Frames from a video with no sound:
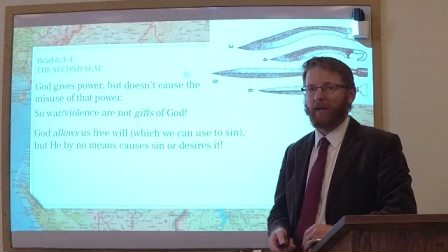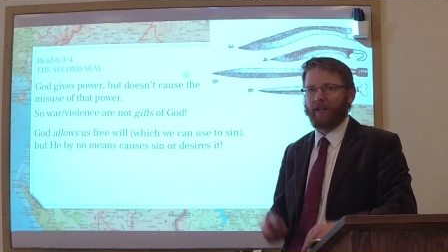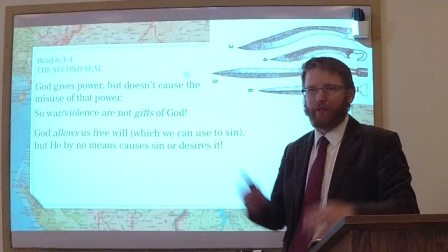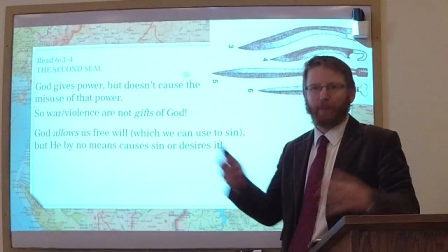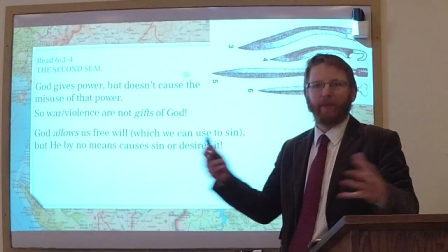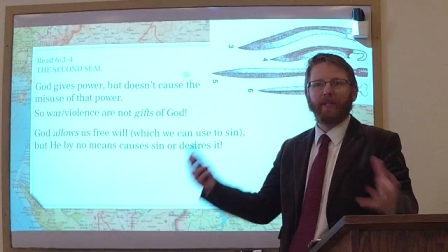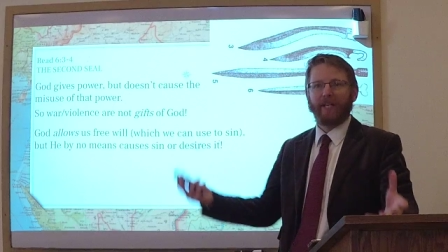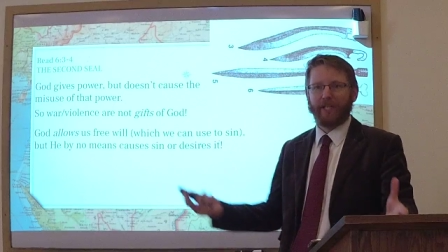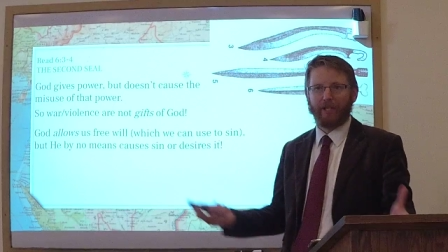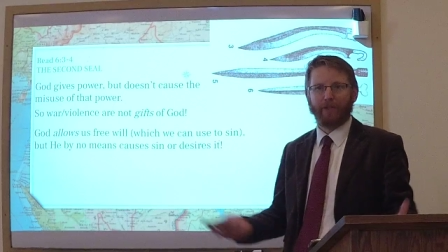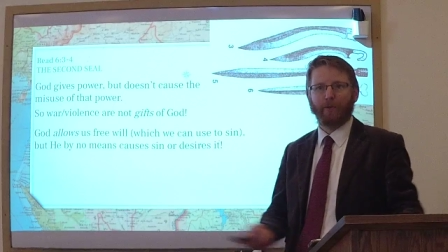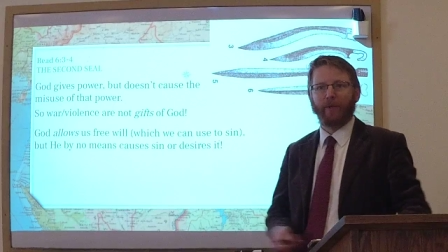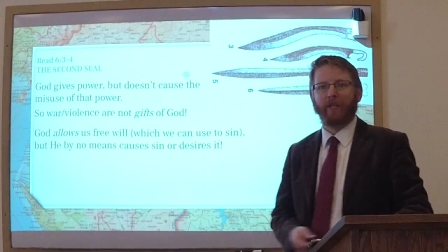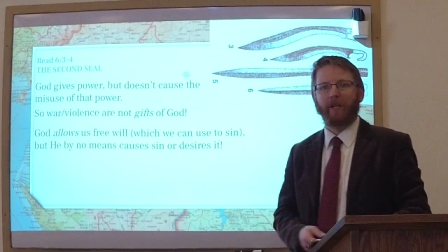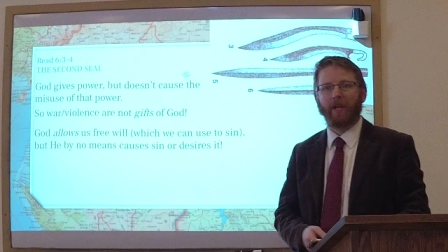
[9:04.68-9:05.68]

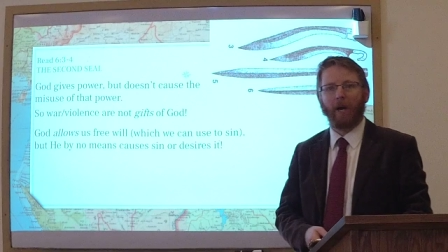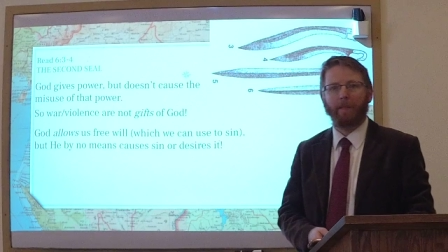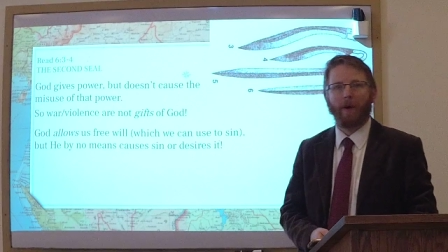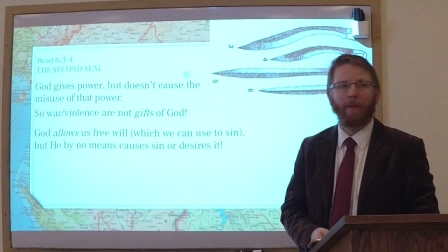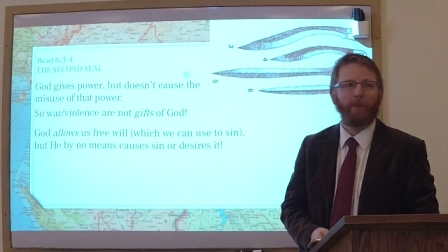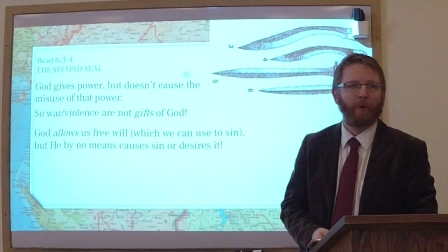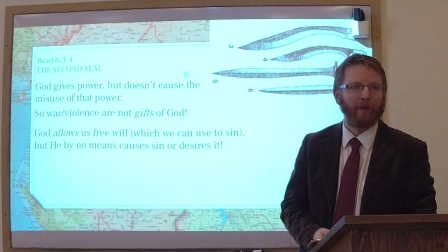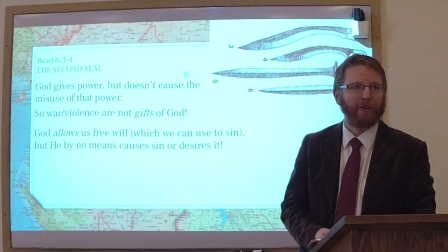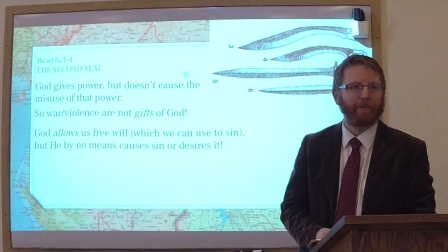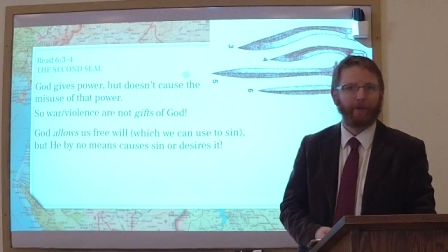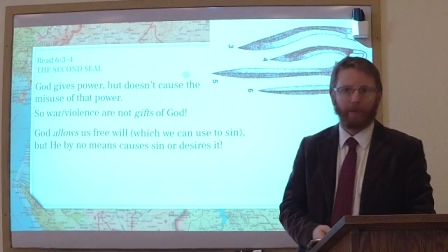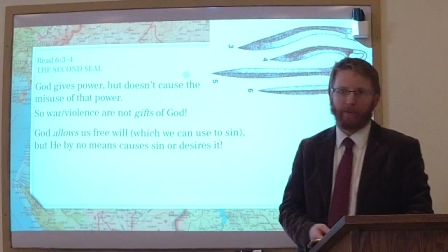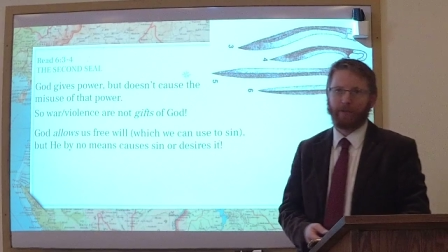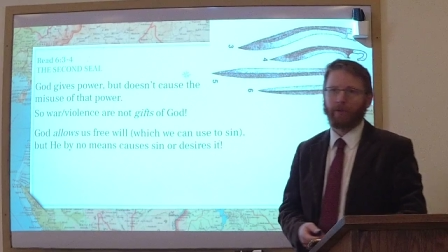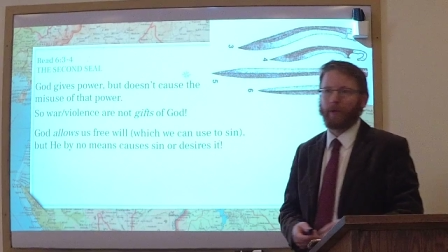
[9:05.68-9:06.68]
explanations we could come up with
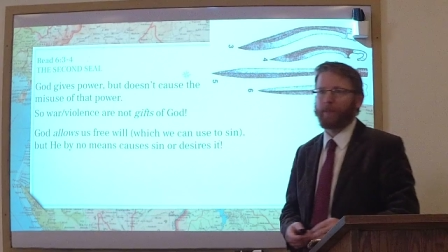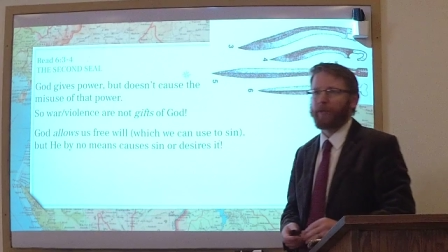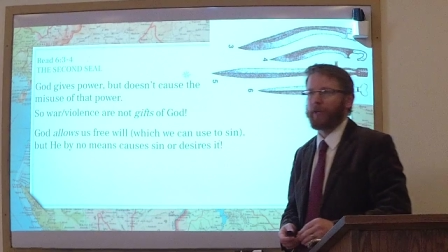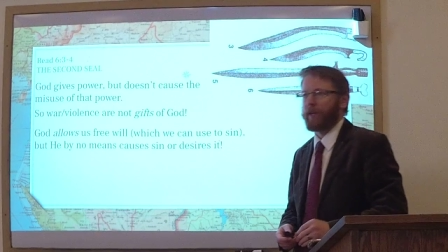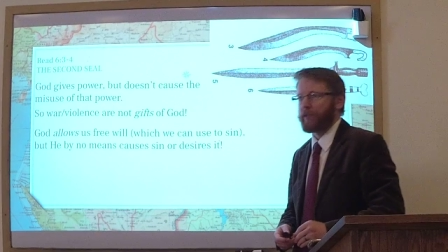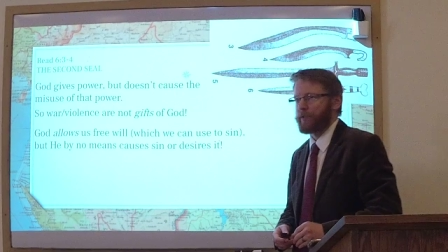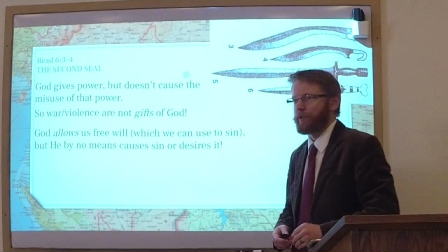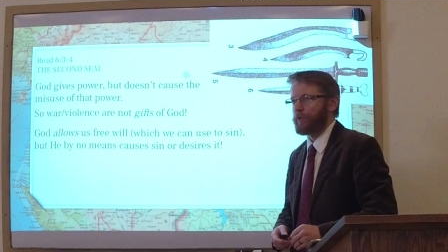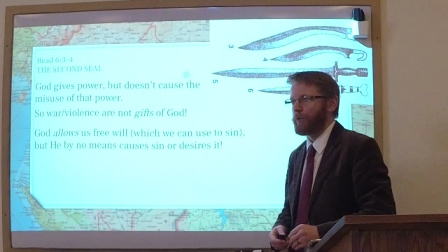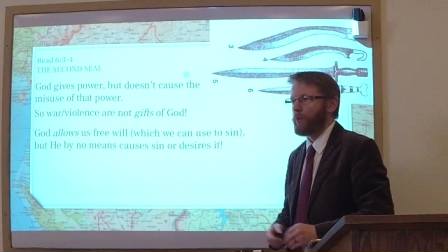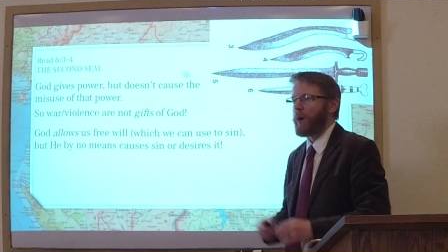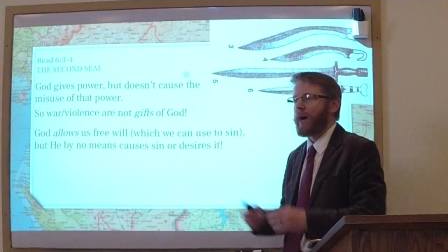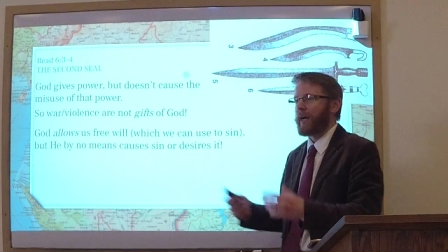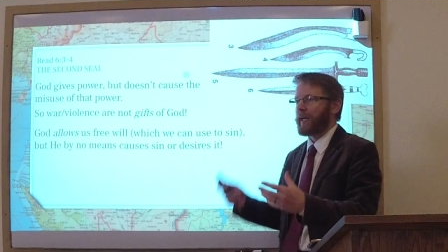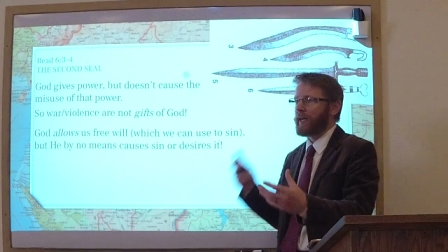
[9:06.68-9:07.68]
from Scripture as to
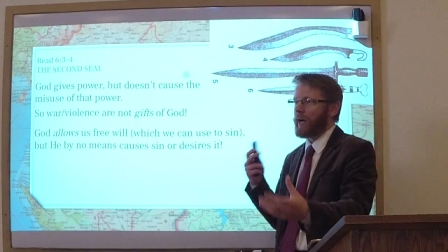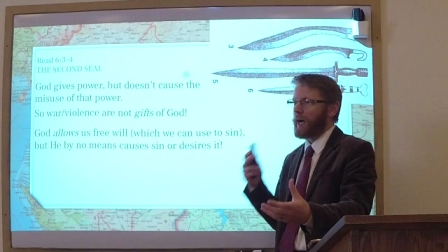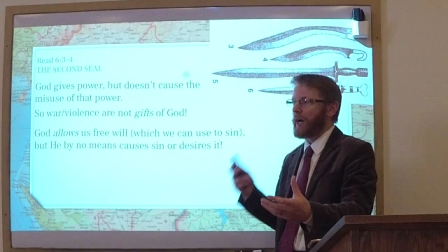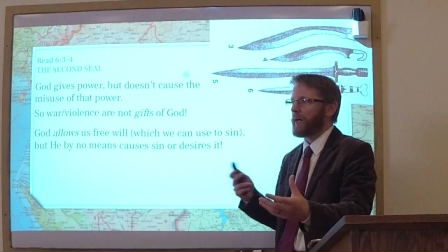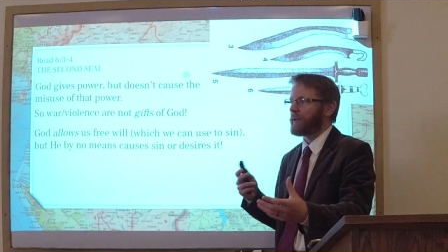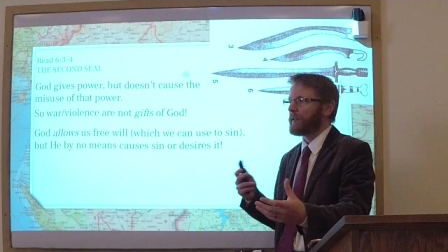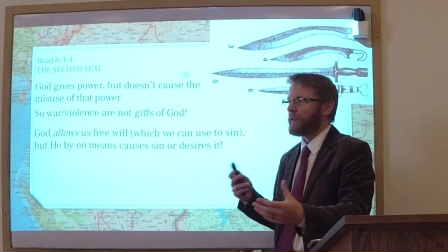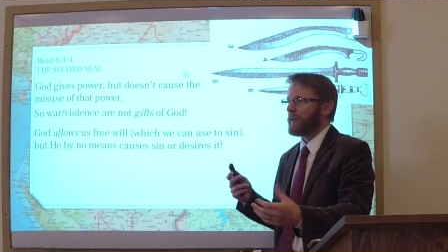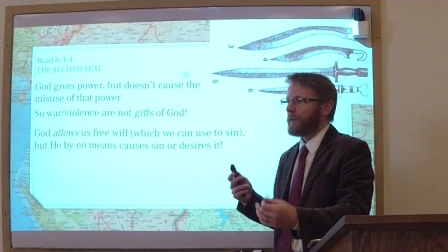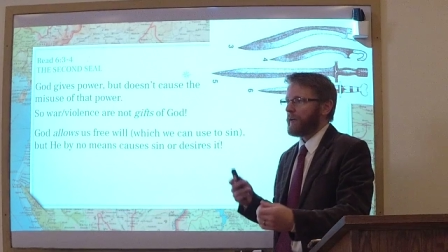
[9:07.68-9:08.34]
why God